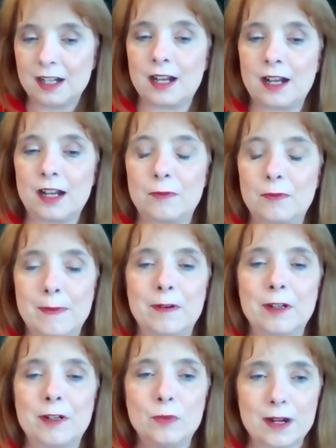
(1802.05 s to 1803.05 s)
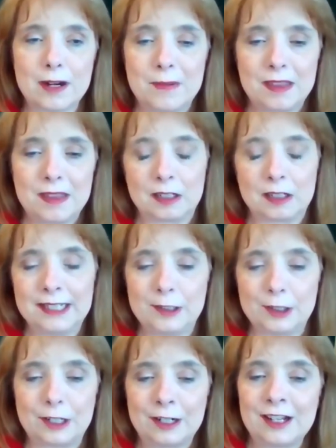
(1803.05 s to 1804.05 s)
Uh, remember, you want to be their leader.